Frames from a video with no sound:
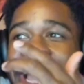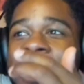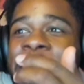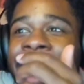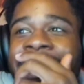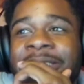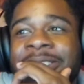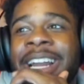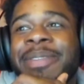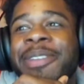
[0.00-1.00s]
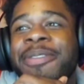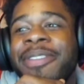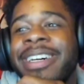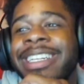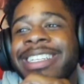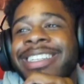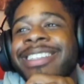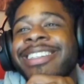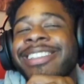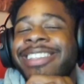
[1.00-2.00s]
They back there trying to be funny.
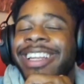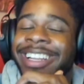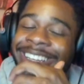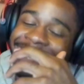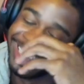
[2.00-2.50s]
This is...